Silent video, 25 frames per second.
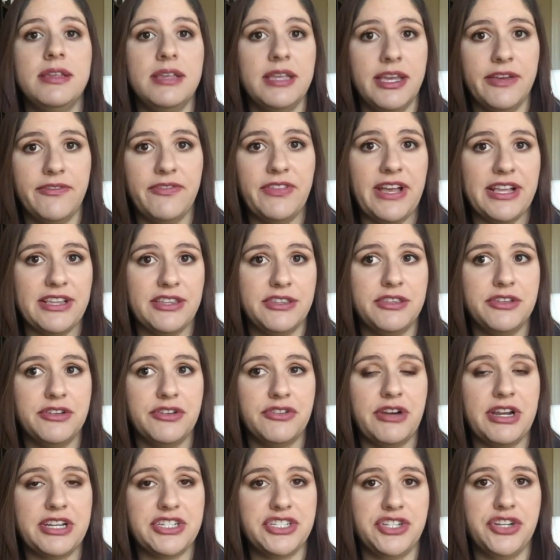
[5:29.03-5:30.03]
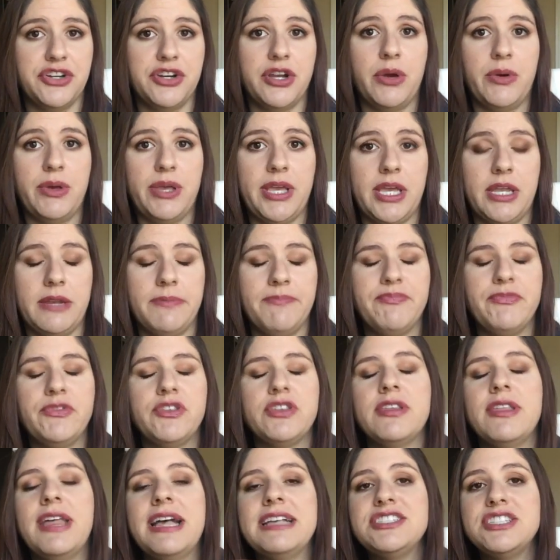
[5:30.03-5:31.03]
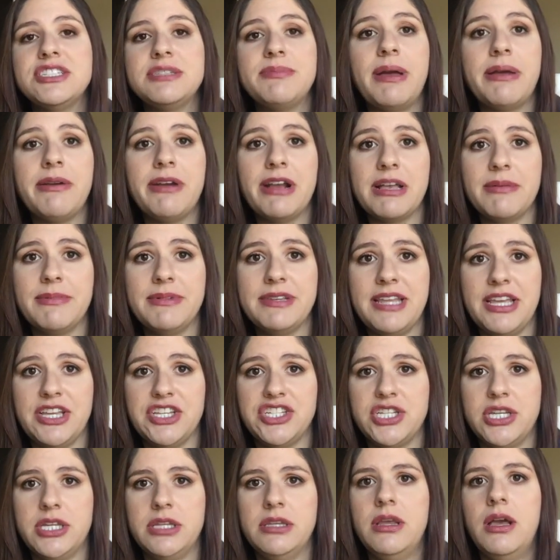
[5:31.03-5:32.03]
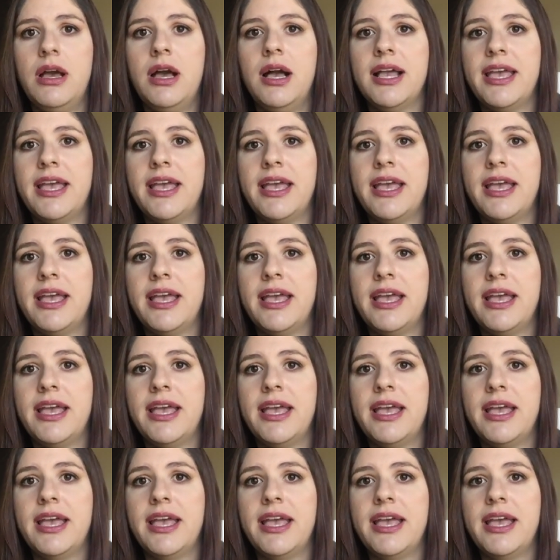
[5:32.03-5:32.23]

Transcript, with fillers: if that's the direction you're going in. So that's just my recommendation.